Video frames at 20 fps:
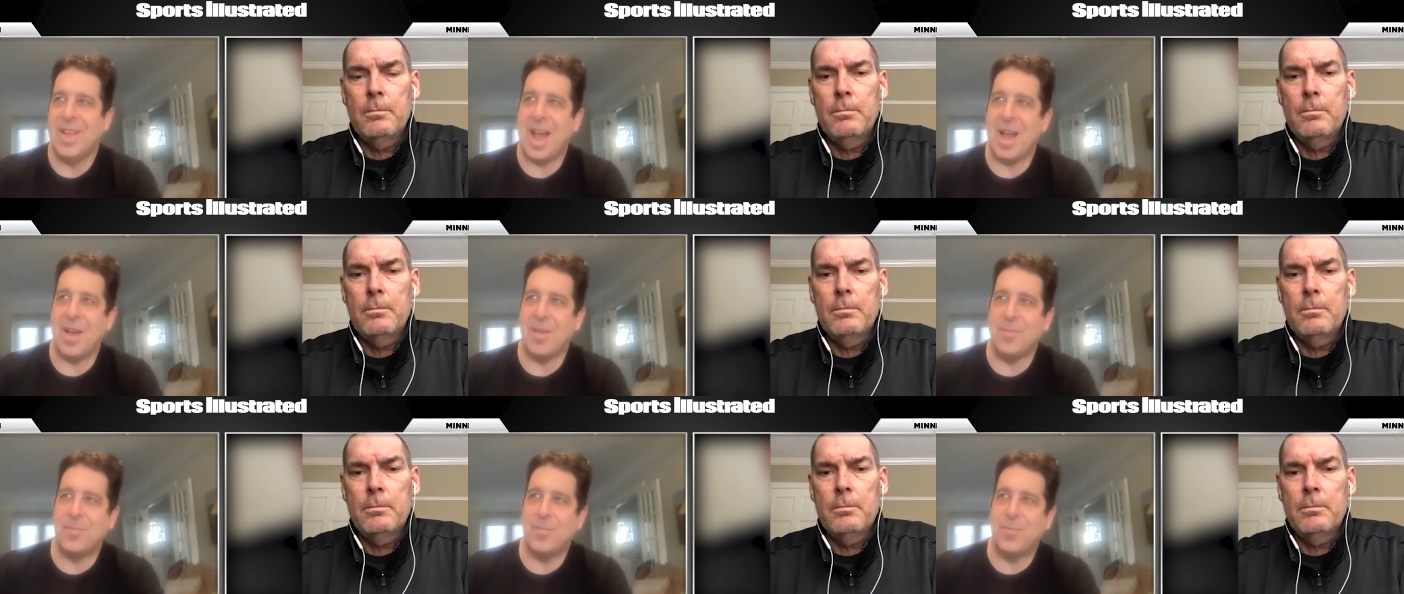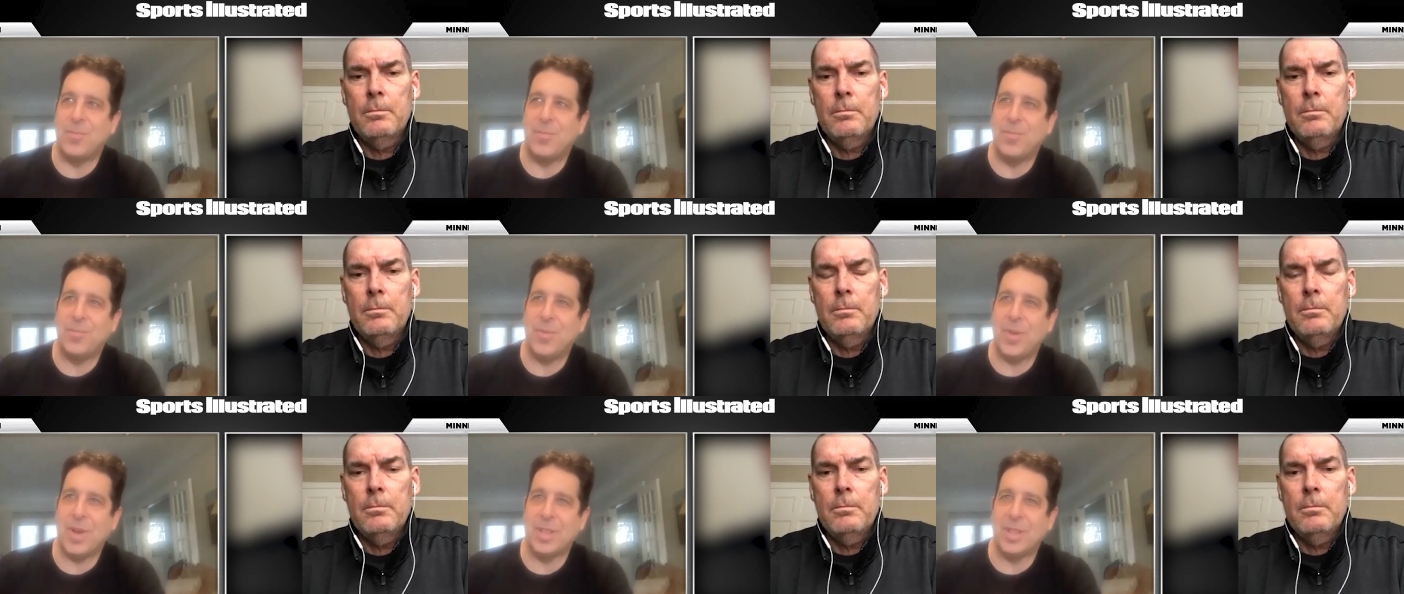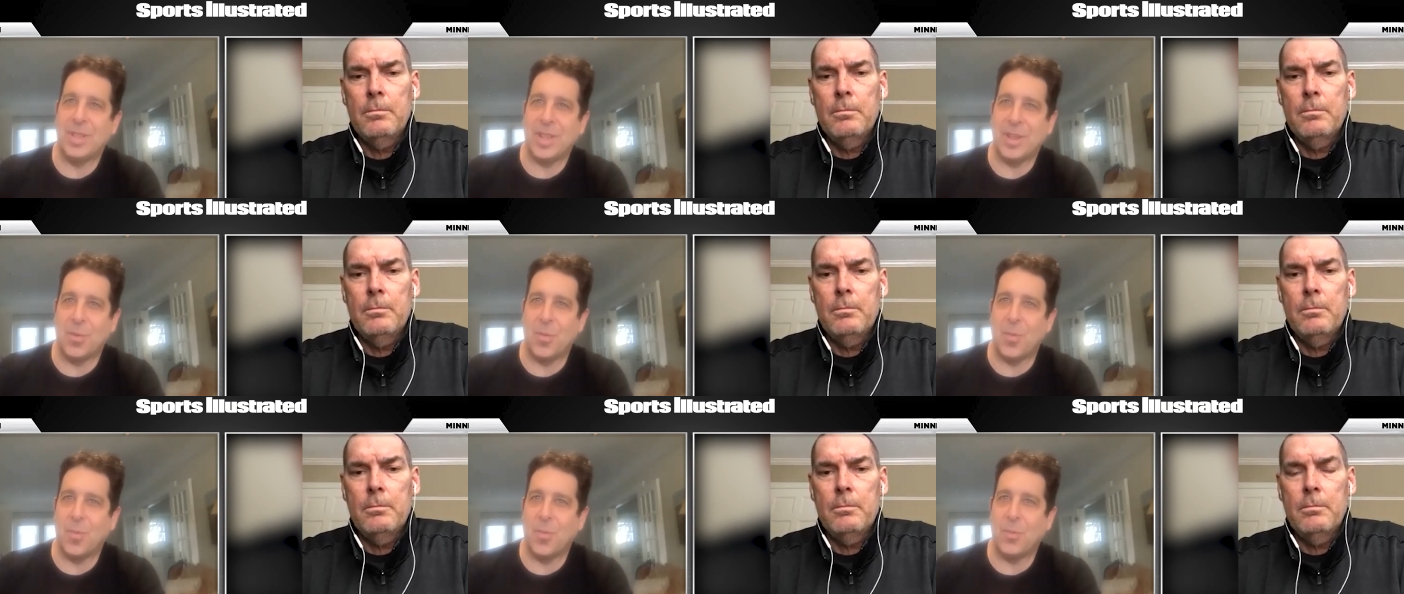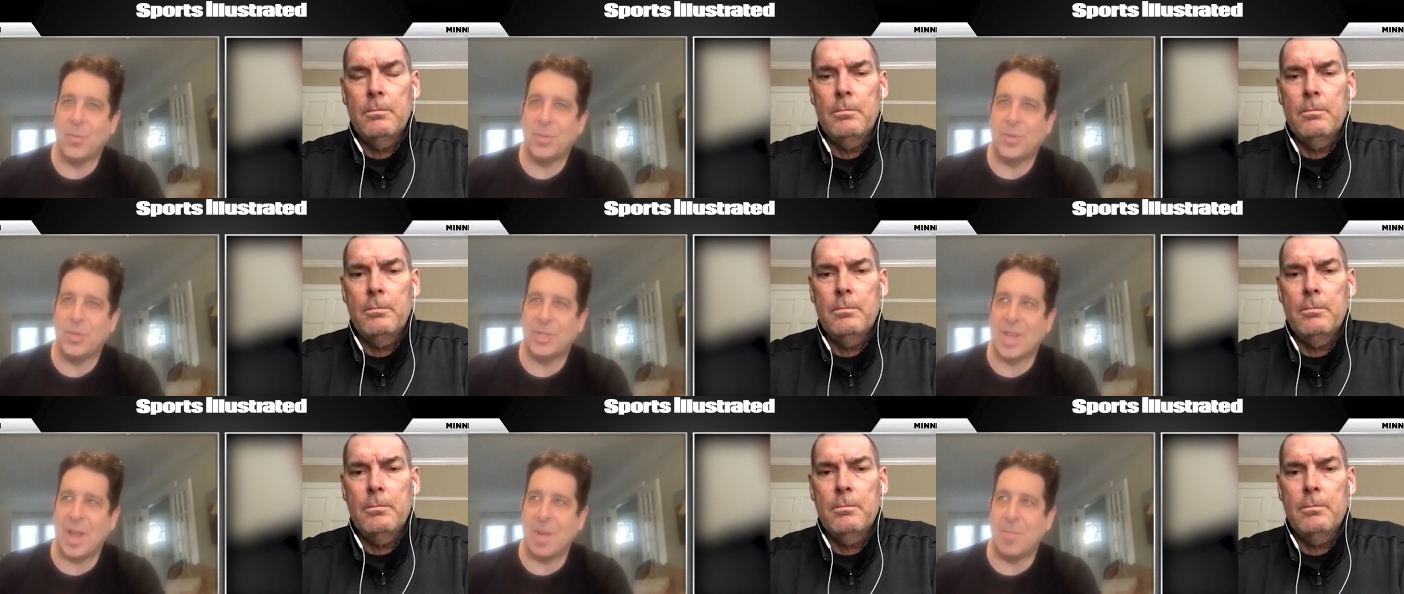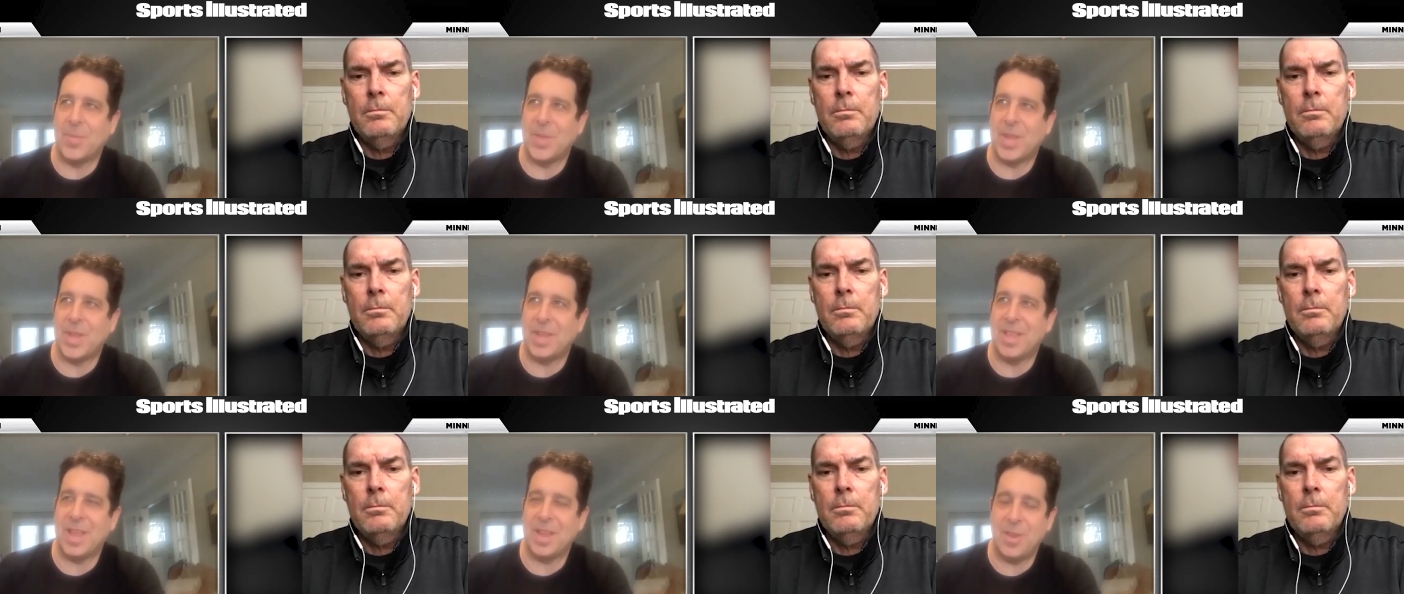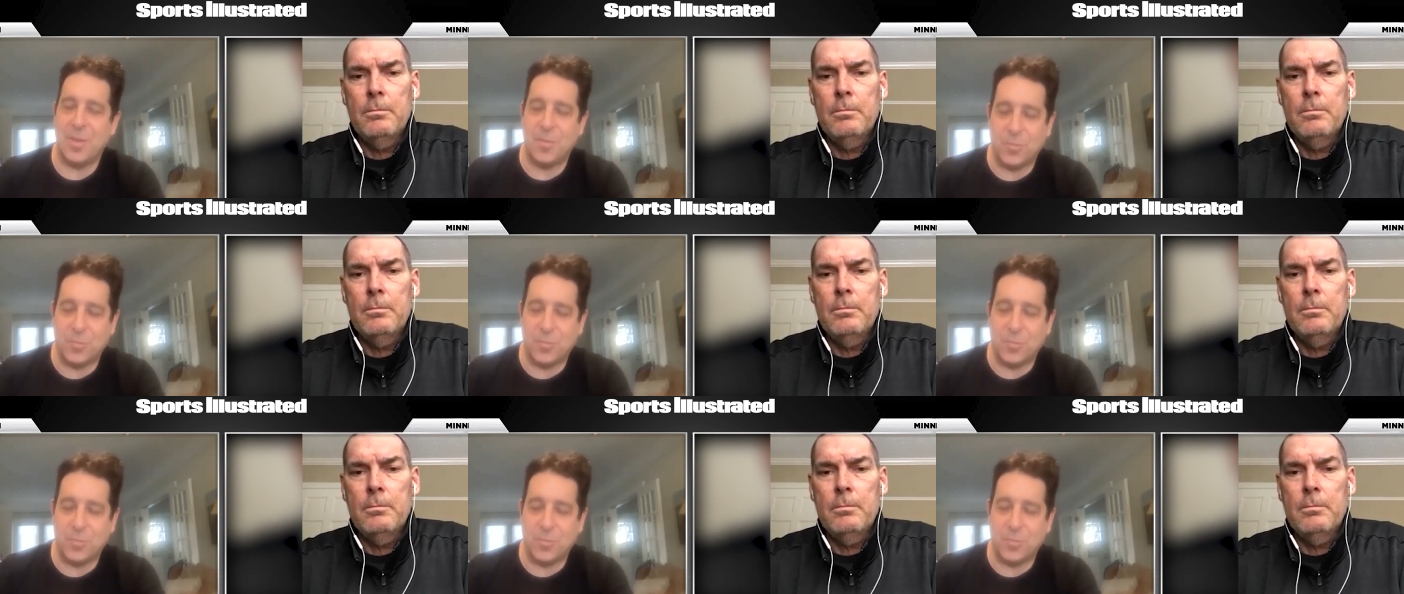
Speaker 1: have a little something that